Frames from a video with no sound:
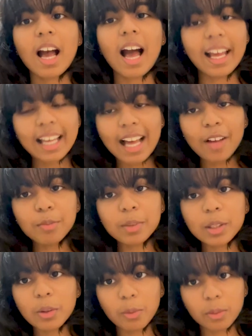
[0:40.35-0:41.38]
I have
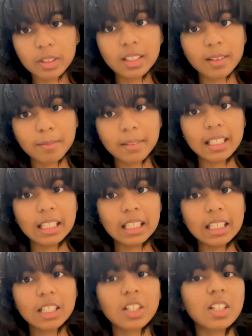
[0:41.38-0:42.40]
my own
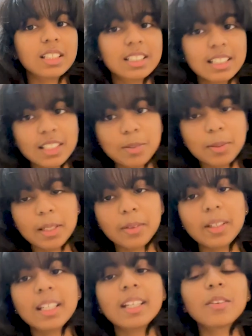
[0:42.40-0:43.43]
company called
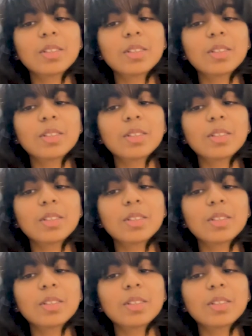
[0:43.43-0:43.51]
Stitchery,